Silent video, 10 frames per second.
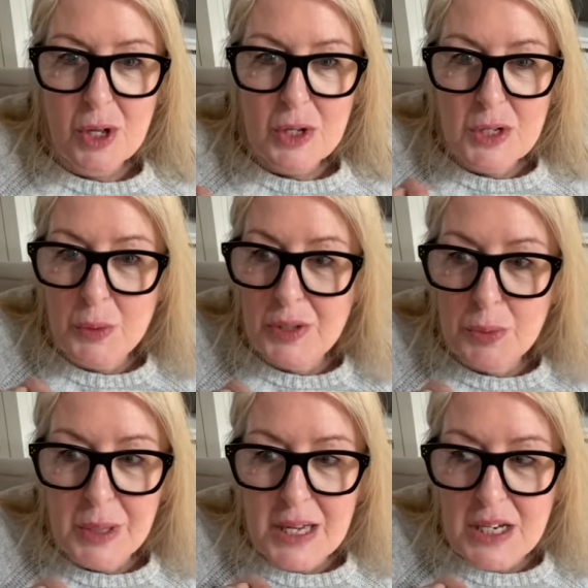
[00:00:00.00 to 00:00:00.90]
So
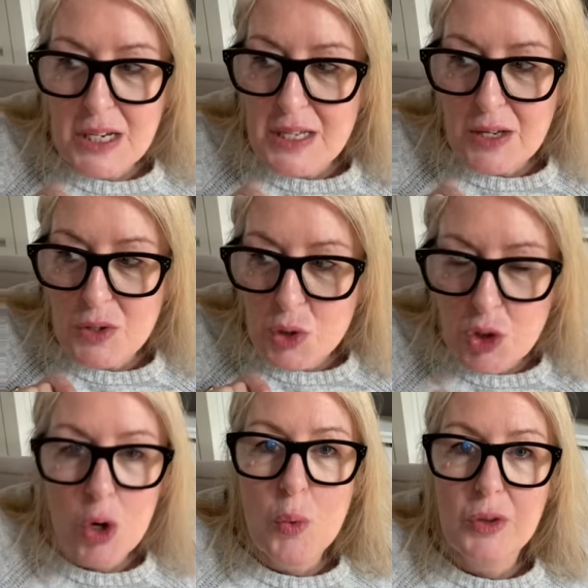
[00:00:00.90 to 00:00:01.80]
it is
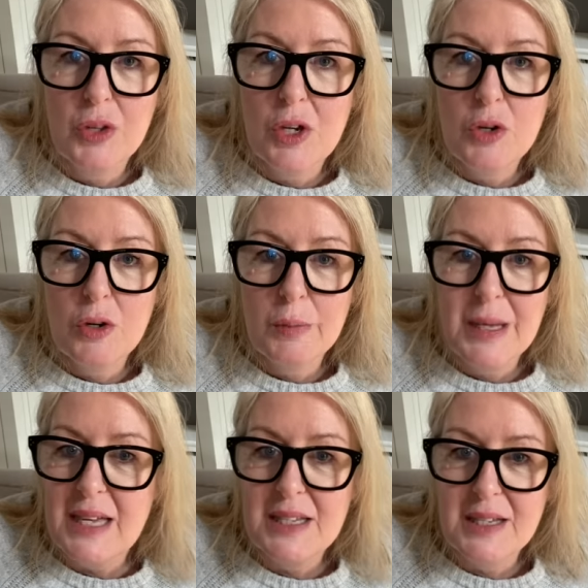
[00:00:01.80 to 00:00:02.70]
so within your
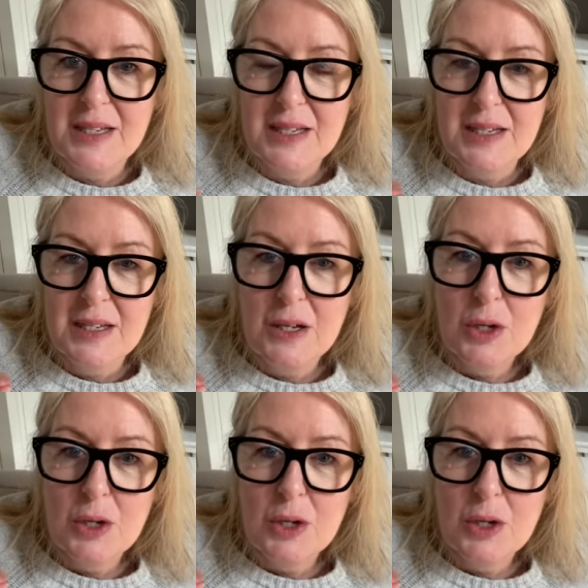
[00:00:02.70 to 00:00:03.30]
means